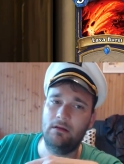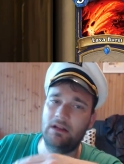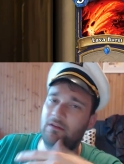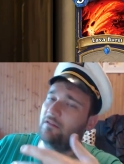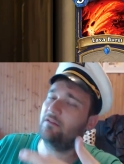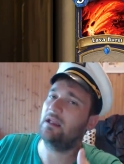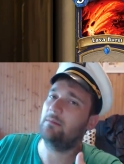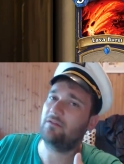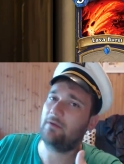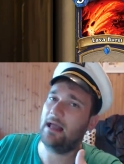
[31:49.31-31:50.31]
it's the same
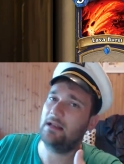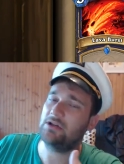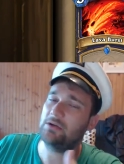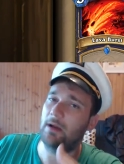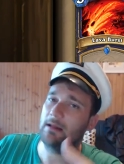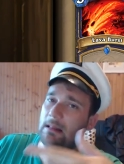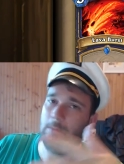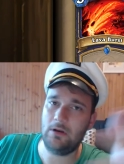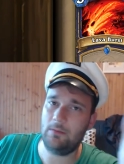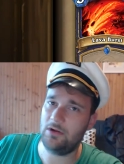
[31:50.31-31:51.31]
strategy, right? They
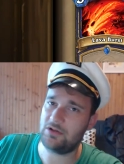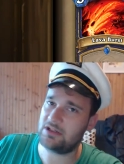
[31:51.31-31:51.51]
put a bunch of